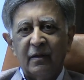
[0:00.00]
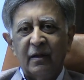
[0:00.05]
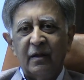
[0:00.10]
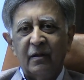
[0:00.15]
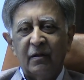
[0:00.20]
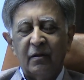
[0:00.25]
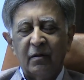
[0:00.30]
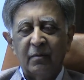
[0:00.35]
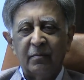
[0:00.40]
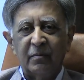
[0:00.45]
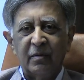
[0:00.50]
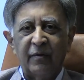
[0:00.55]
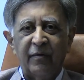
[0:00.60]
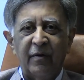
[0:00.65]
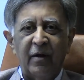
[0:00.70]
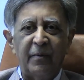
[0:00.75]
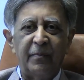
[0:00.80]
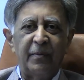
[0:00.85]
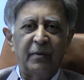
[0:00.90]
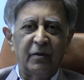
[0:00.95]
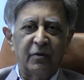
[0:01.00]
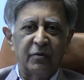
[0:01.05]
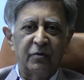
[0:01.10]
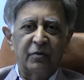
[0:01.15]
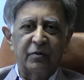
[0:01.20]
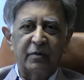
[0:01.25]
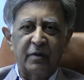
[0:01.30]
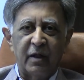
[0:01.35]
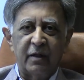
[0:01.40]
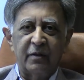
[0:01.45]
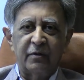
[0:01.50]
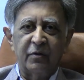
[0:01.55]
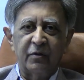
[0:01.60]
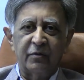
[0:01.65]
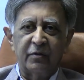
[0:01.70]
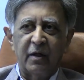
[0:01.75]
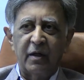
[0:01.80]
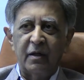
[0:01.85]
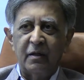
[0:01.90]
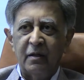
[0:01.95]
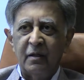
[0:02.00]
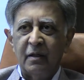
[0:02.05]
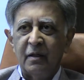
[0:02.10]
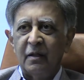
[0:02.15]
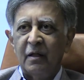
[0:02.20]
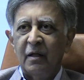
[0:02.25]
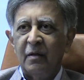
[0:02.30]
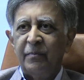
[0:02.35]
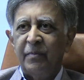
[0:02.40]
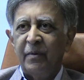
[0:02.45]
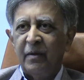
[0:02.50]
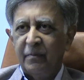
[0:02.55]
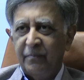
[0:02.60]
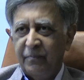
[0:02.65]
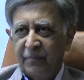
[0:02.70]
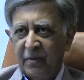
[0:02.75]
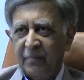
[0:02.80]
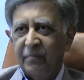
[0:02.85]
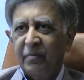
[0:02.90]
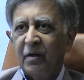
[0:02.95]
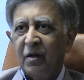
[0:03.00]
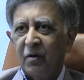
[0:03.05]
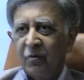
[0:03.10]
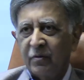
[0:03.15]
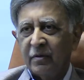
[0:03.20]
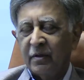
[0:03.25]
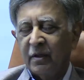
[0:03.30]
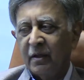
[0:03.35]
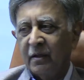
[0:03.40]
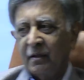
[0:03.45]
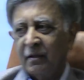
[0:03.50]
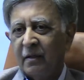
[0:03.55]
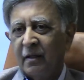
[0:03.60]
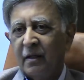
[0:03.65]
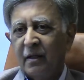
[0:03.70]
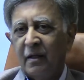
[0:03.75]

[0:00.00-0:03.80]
In terms of helping the society and helping people outside.